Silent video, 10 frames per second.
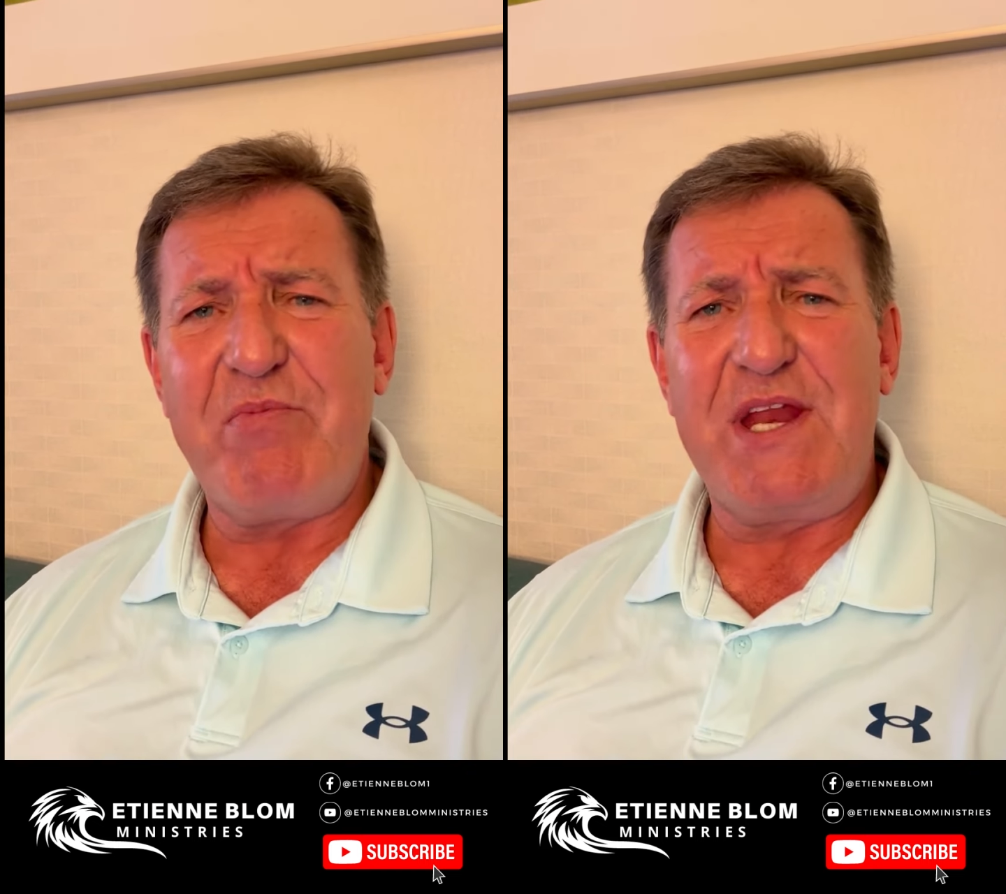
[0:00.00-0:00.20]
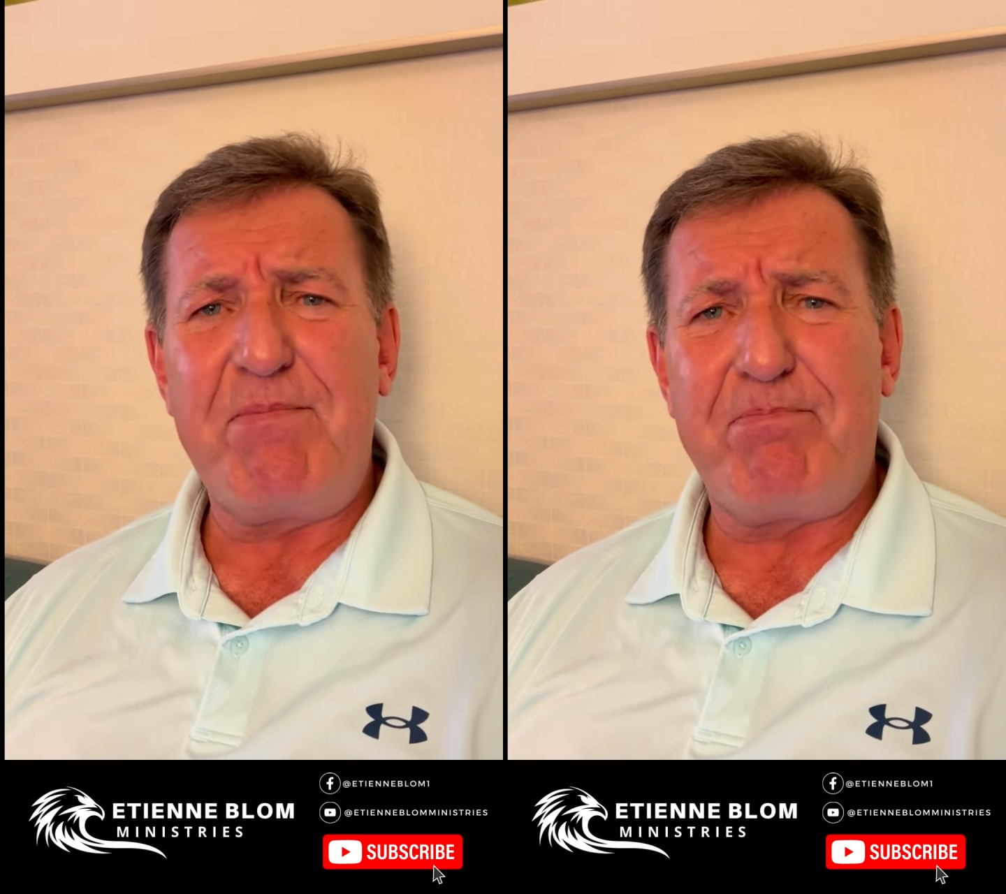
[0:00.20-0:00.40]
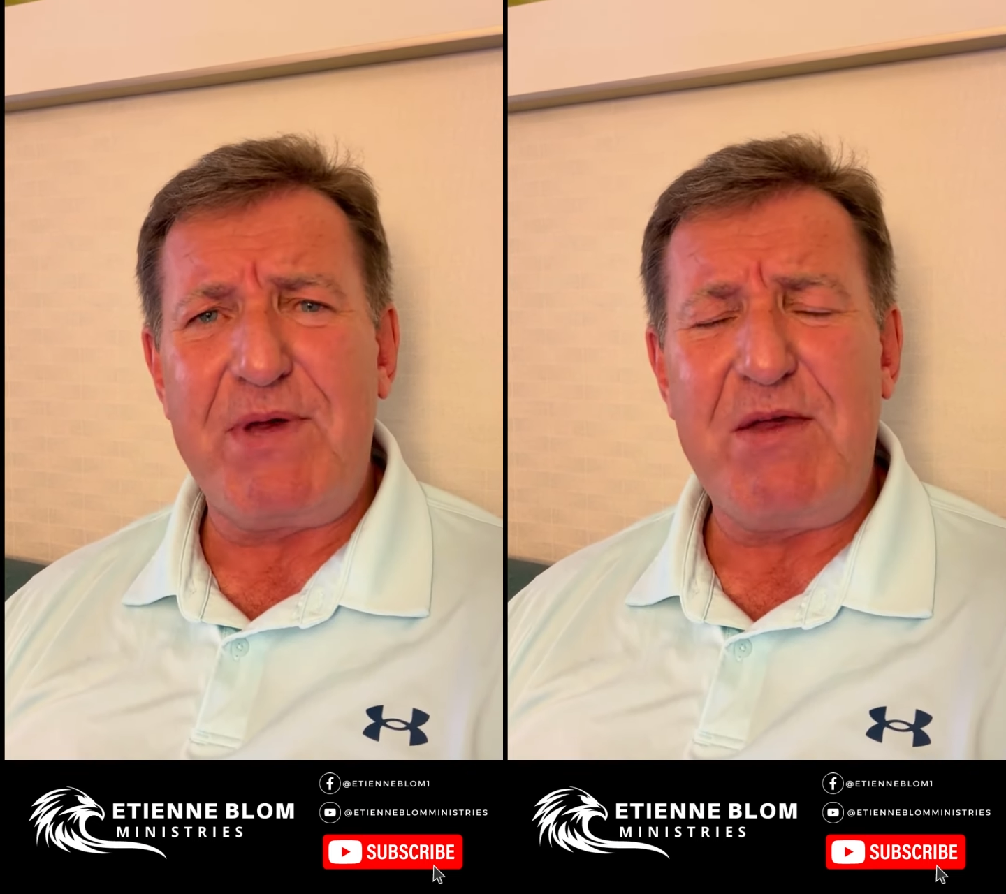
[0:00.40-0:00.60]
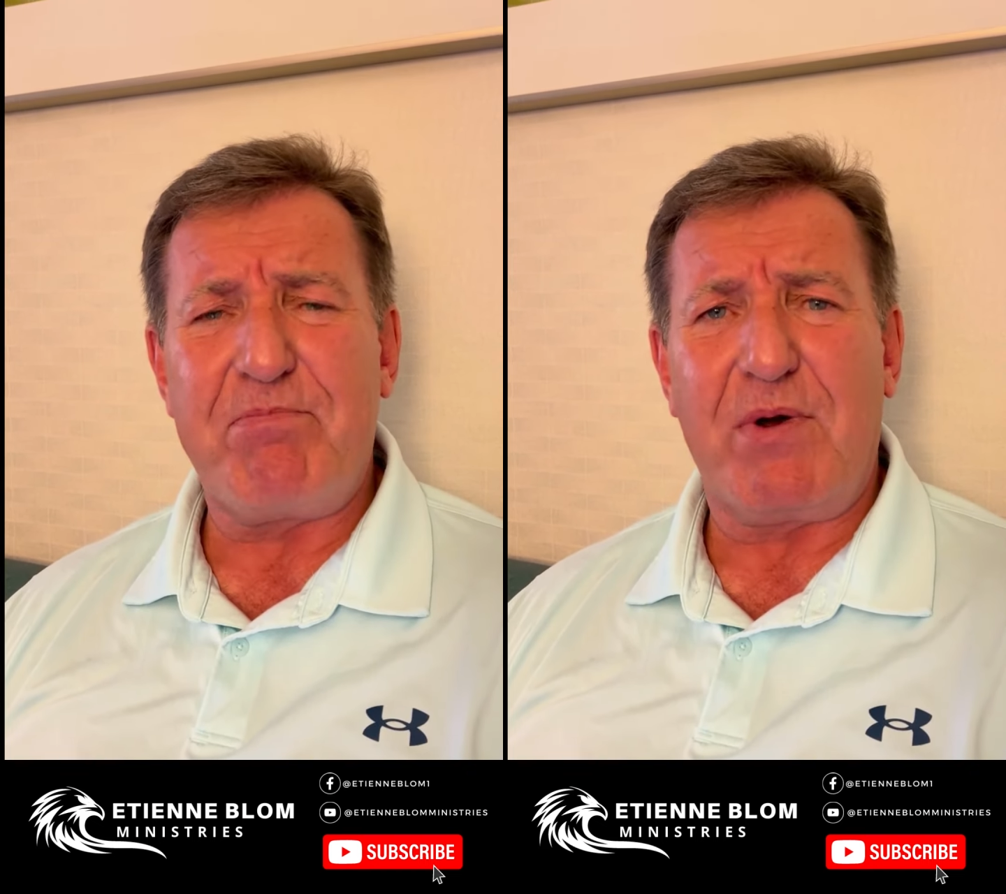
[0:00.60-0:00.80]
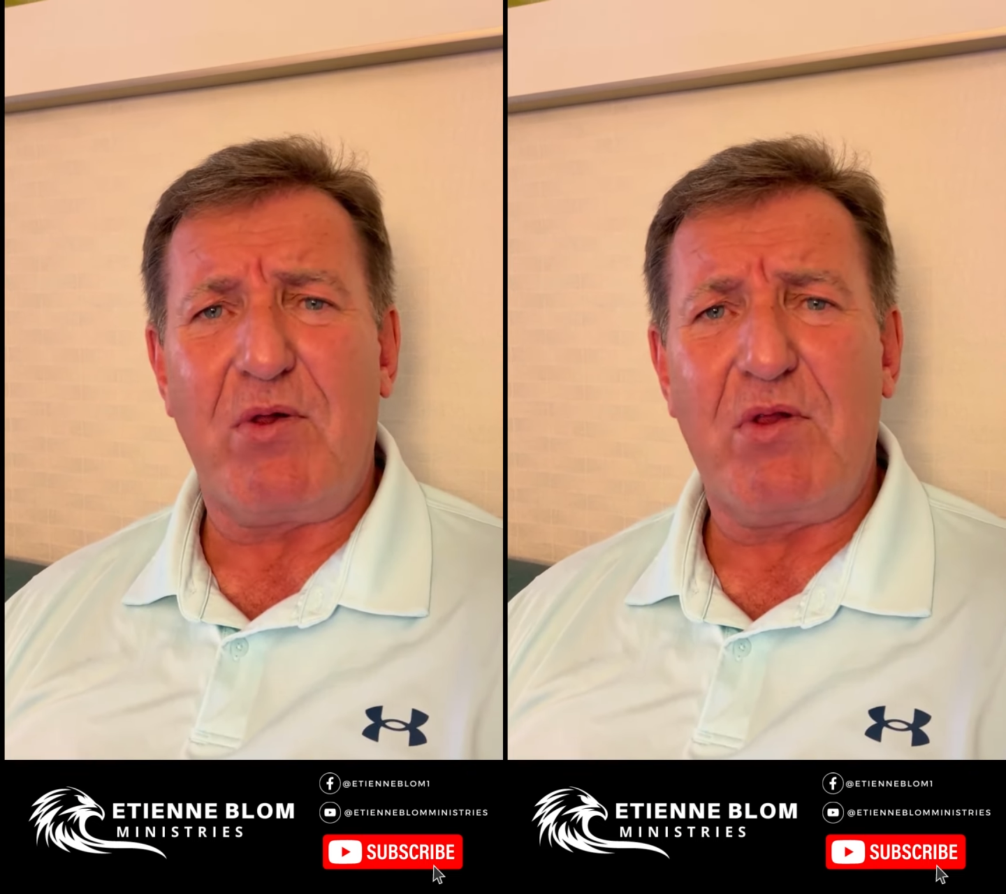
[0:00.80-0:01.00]
many
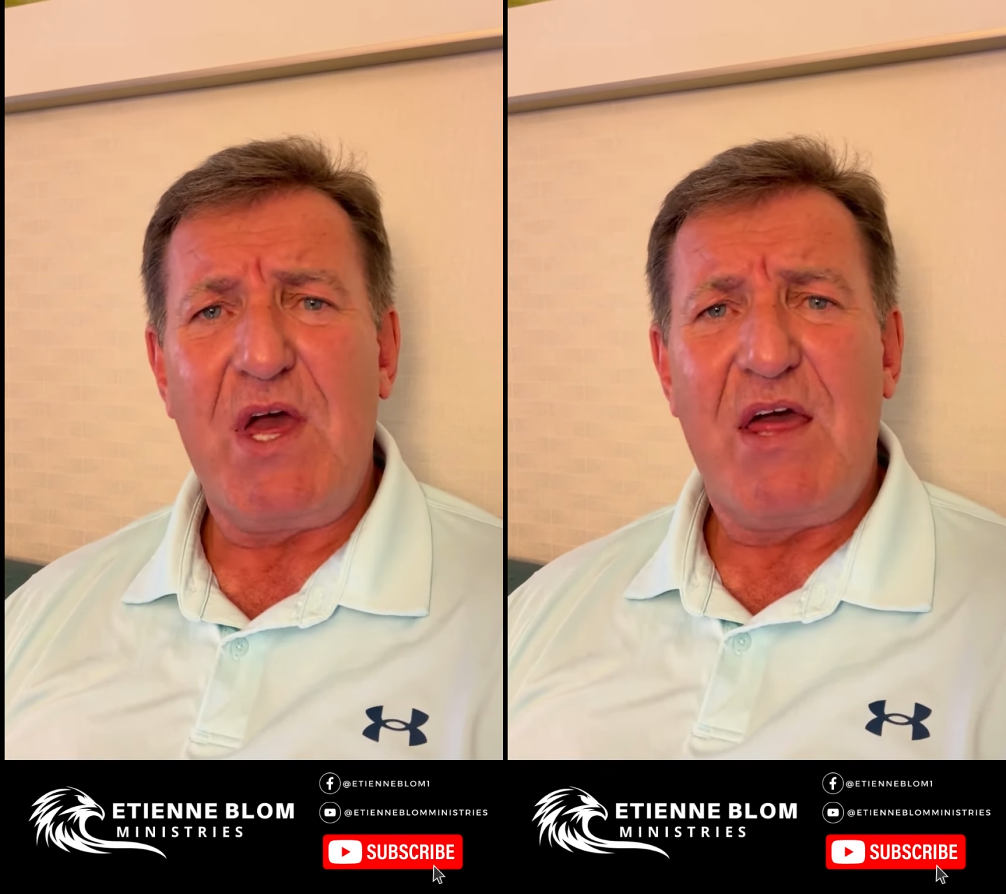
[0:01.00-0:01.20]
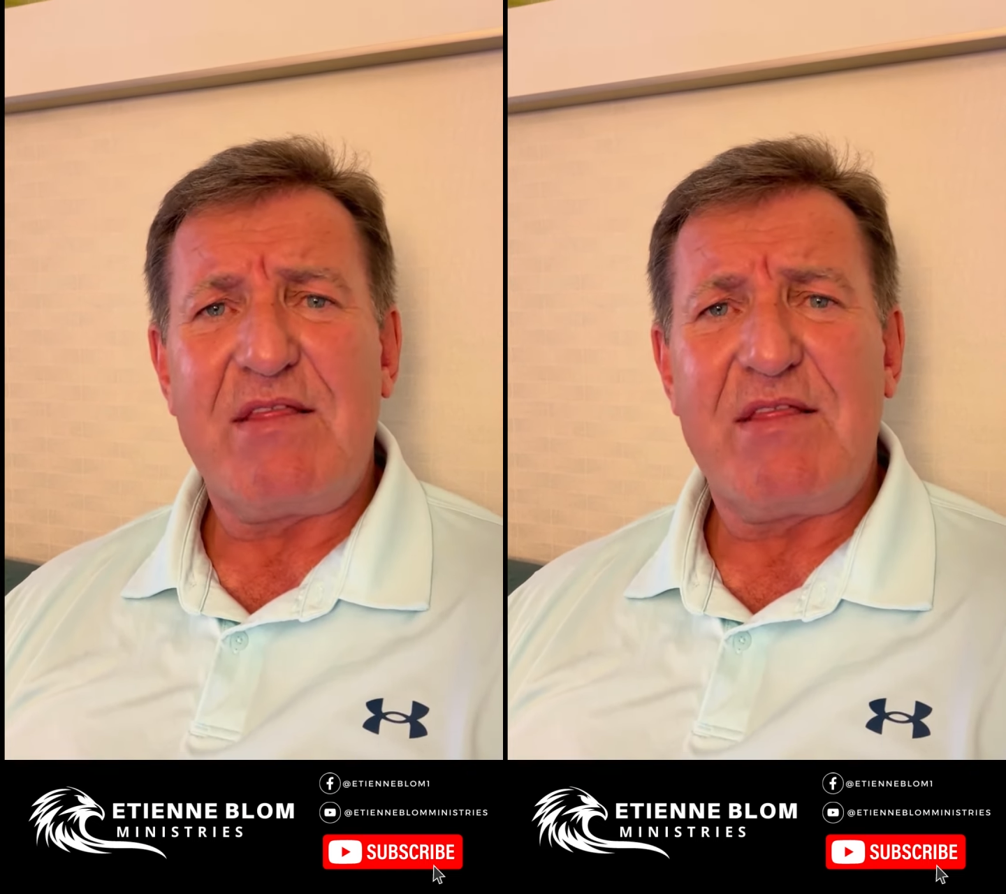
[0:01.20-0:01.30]
people